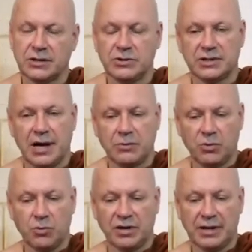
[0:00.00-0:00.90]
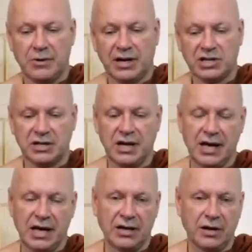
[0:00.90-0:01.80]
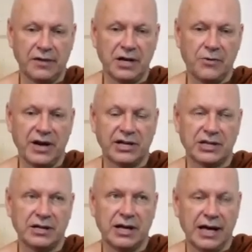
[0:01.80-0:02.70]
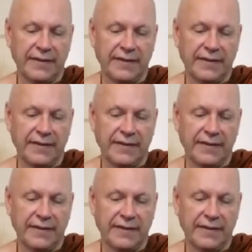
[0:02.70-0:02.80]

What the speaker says: So you start with one direction, another direction,